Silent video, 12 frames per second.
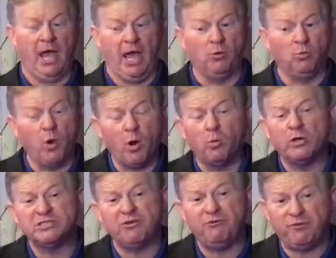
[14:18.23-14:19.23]
And what
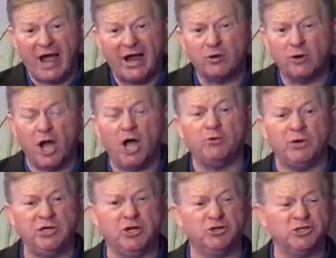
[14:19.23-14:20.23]
was a fire
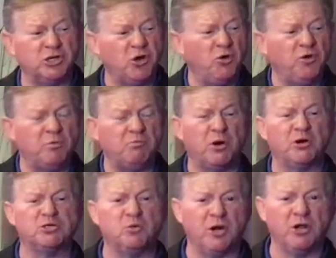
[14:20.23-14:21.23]
100 years ago that
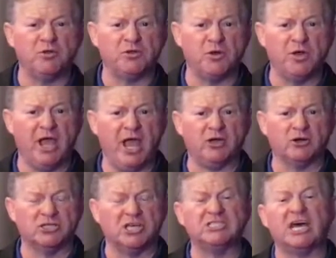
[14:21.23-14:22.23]
burned 20 or 30
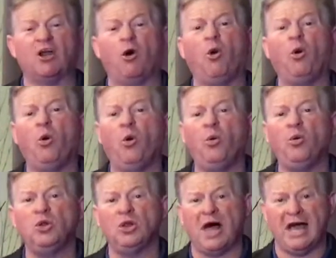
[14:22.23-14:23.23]
acres has had a
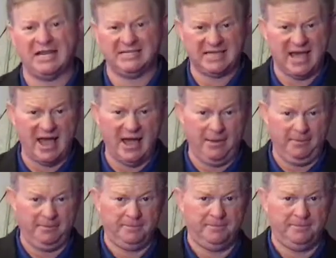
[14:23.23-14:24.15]
whole lot of time